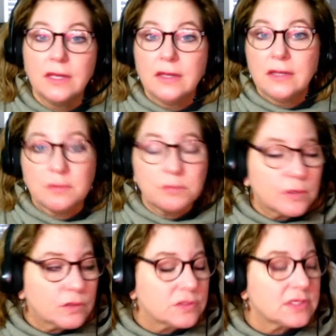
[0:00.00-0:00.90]
in
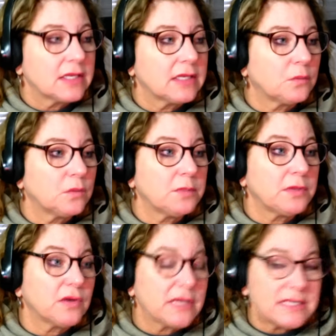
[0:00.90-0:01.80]
person, and wouldn't it be
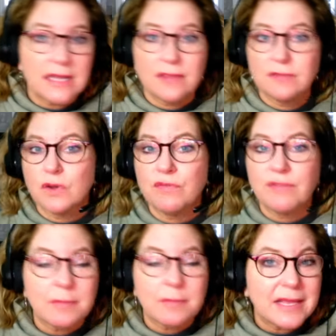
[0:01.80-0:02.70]
great together if the whole
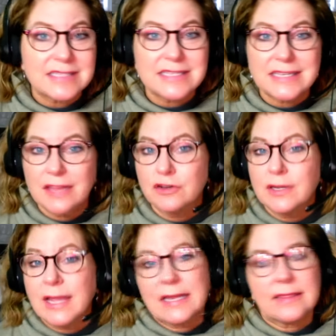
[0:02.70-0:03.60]
family got together
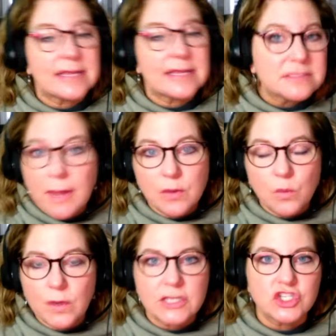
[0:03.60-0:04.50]
again, and that's my
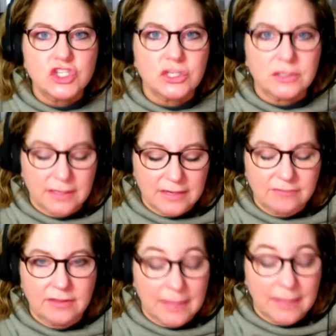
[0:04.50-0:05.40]
wish and
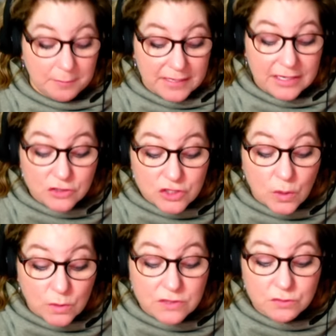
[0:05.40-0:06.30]
everything. But here's
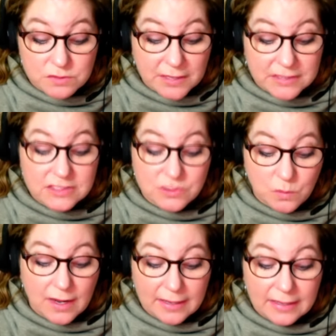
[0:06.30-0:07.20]
Cody's response to
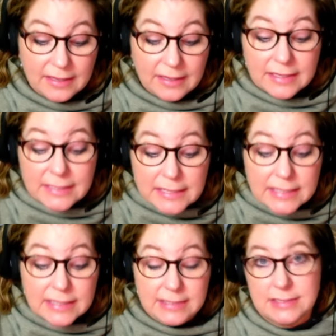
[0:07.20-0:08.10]
why
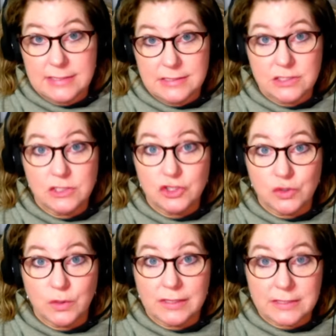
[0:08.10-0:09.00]
he is
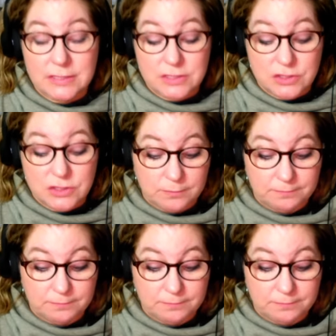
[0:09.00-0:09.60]
joining this Zoom.